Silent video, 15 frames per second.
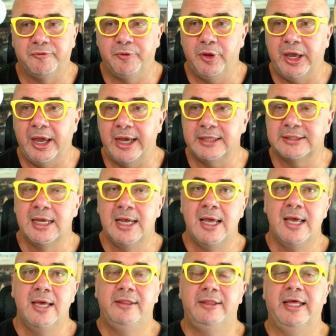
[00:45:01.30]
for you guys,
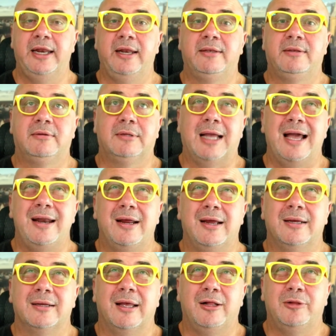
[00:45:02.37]
that it kind
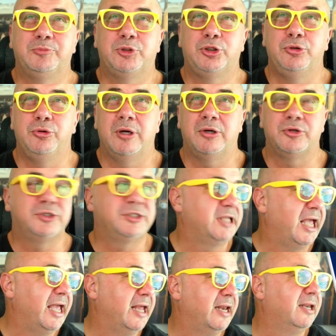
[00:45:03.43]
of helped you
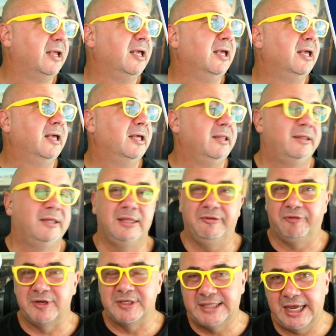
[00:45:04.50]
understand the
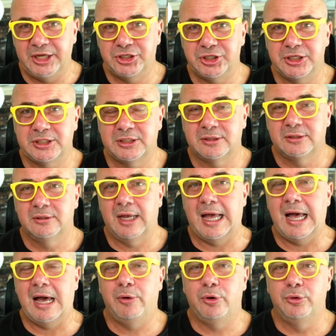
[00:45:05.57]
different stages,
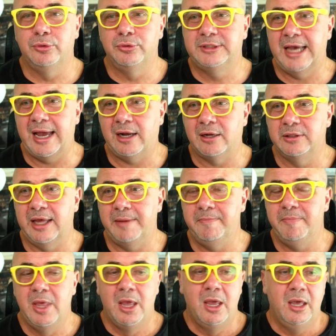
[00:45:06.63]
how to tackle them.
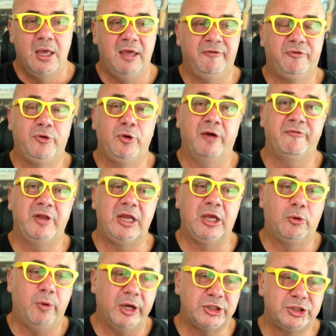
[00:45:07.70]
If you have any
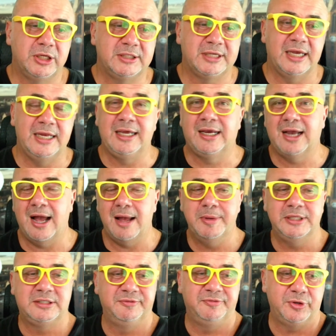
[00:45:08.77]
questions, any
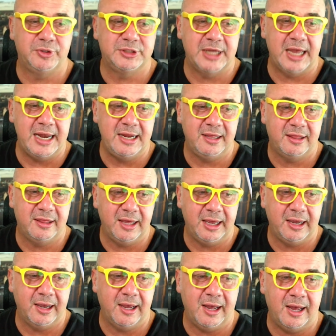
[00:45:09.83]
comments, if there's
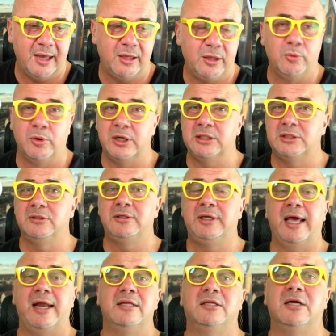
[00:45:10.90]
anything you wanted to
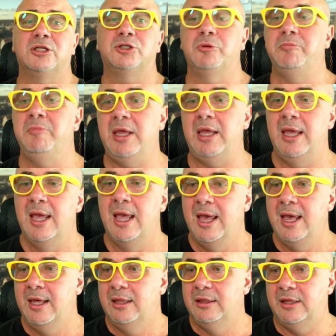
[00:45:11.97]
get in touch with me,
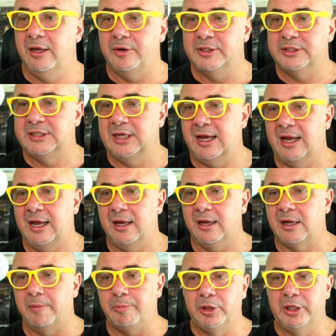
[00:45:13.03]
there's a
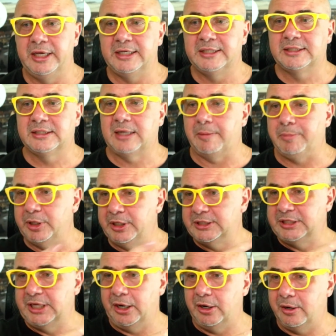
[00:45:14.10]
couple links
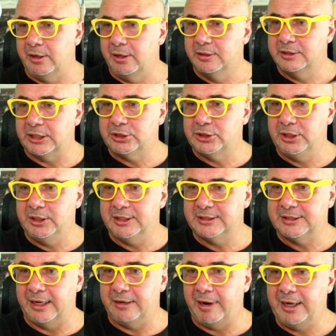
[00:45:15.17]
here. It's actually this
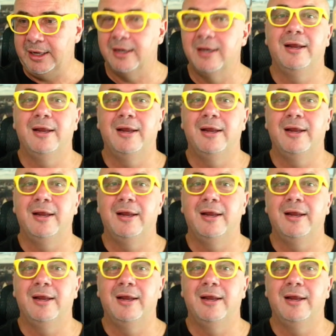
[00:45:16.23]
side, right?